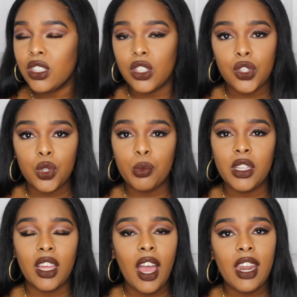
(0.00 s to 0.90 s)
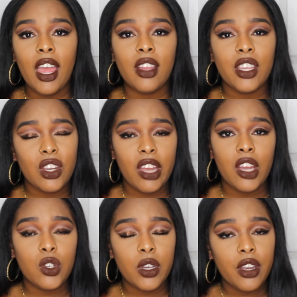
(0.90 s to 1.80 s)
and droopy, like kind of how like your
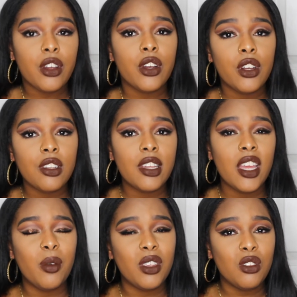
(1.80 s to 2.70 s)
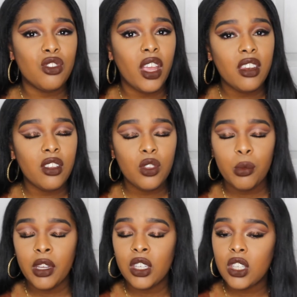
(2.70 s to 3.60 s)
natural hair curls get when you straighten it too
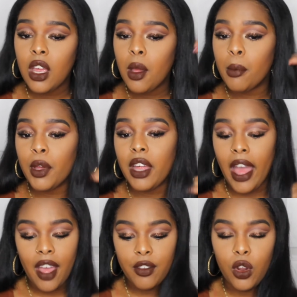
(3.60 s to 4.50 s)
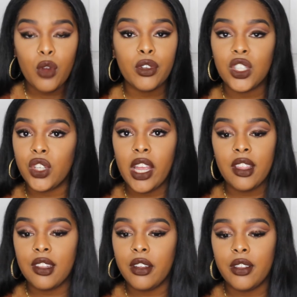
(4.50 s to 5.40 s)
much. But I haven't over straightened
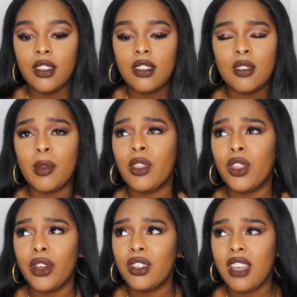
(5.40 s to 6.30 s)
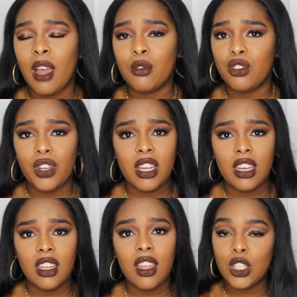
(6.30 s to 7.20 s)
this hair. I think this is my 3rd time
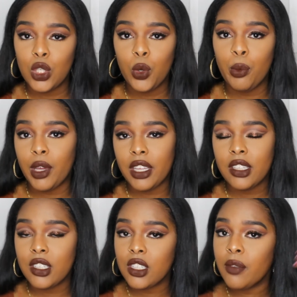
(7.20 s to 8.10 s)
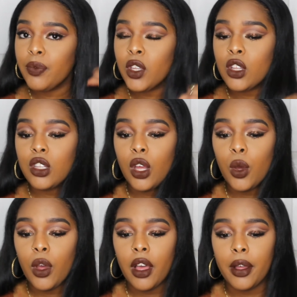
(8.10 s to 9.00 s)
straightening it in 2 months. So